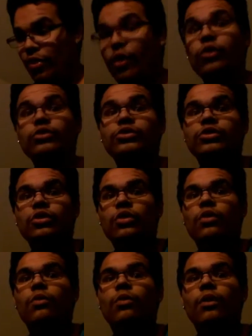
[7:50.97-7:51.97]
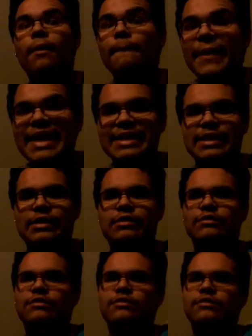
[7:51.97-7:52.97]
Those were amazing
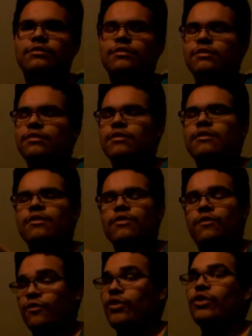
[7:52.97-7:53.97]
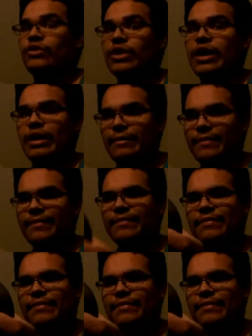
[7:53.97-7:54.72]
for their time.